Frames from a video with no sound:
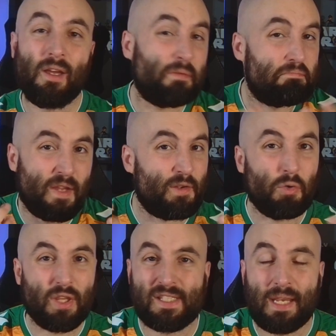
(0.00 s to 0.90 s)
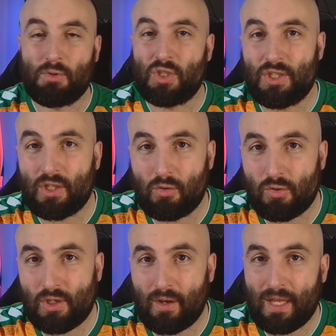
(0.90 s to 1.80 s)
And if you want the same shirts, you can
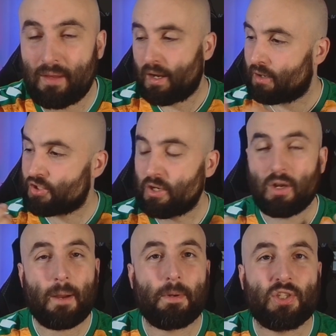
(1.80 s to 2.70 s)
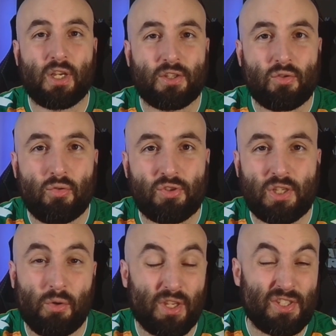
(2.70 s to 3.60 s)
also go get them. And I'll show you a couple of shirts
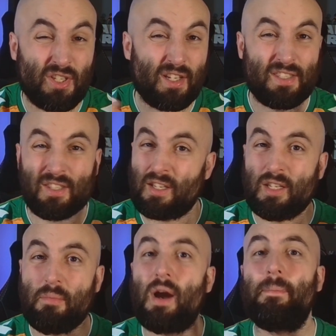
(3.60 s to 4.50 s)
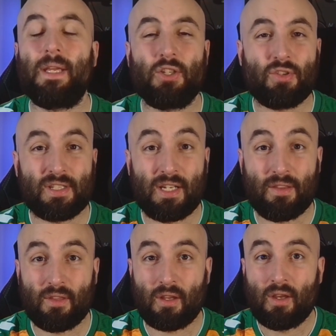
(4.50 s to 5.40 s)
also on the sites that you might be interested
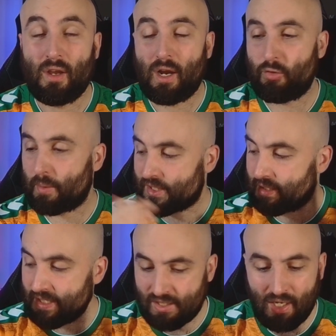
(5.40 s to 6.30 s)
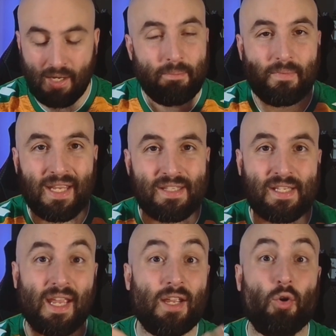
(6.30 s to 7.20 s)
in that I thought about. So this time it's
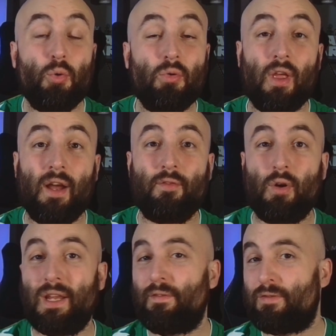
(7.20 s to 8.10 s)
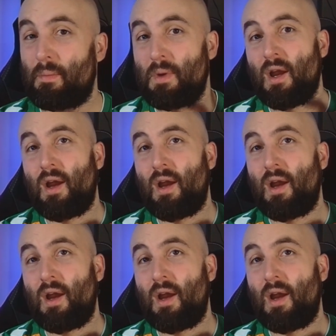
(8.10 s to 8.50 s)
a haul that I've got in from